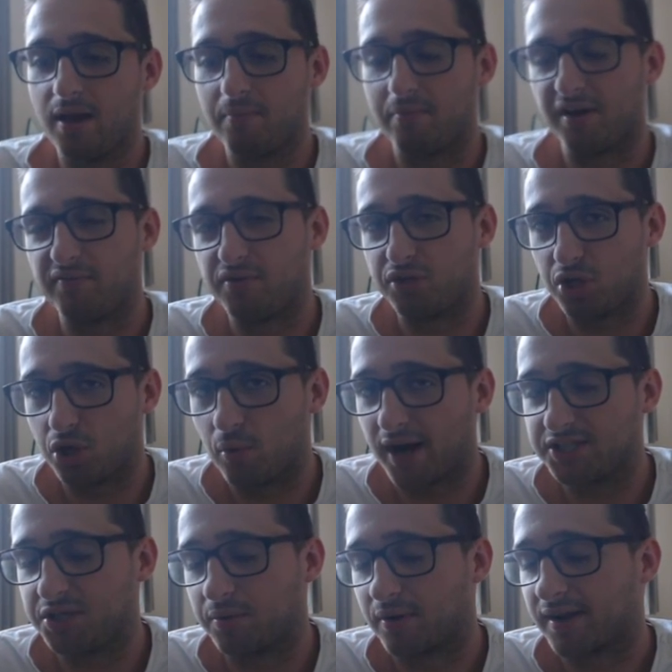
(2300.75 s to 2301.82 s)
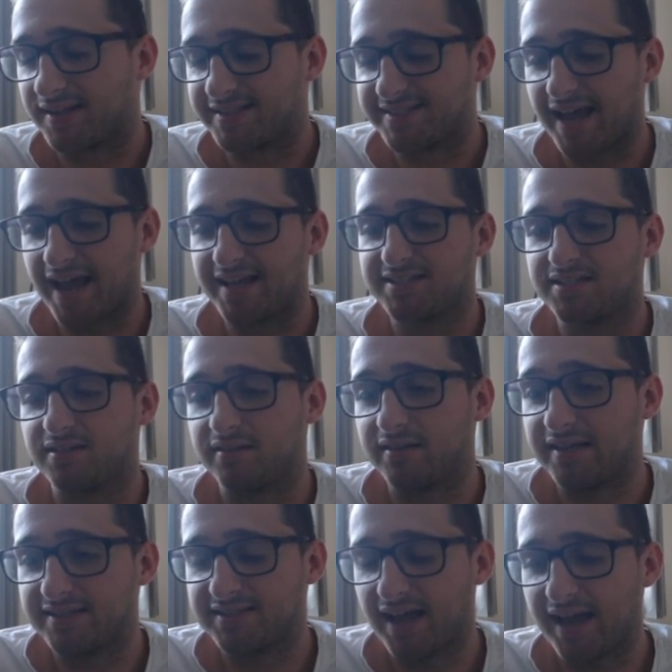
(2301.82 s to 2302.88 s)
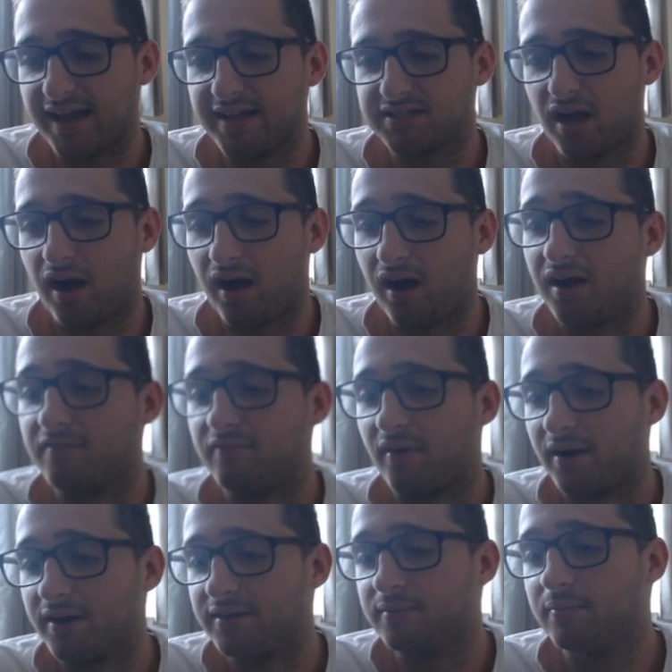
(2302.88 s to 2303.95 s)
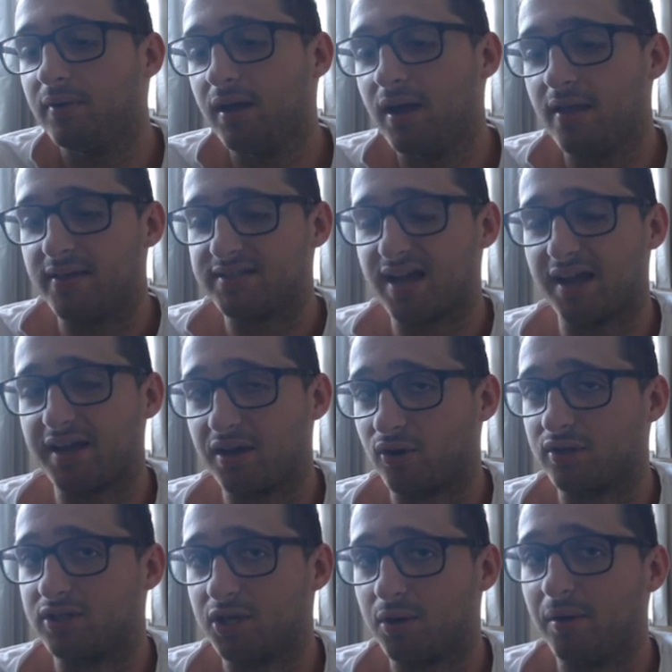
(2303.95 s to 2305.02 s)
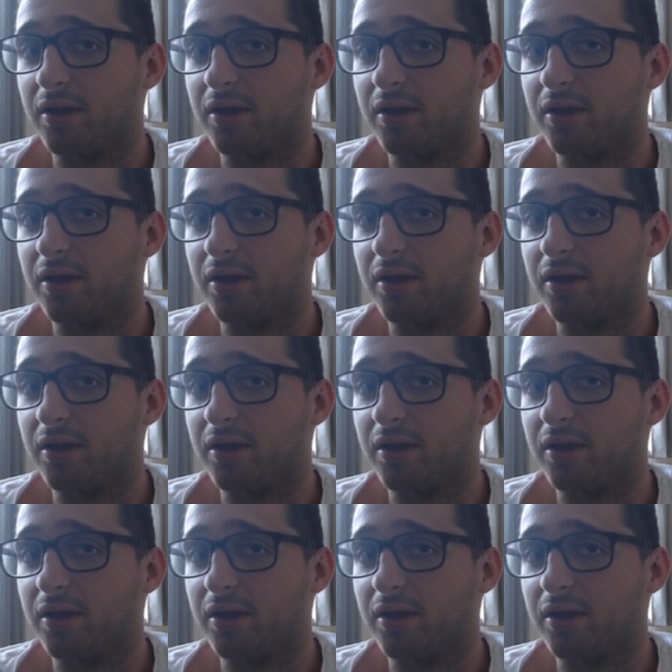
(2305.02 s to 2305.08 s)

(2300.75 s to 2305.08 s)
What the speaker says: But if you do actually want to contest these takes, hard fight them, this is how you got to do it.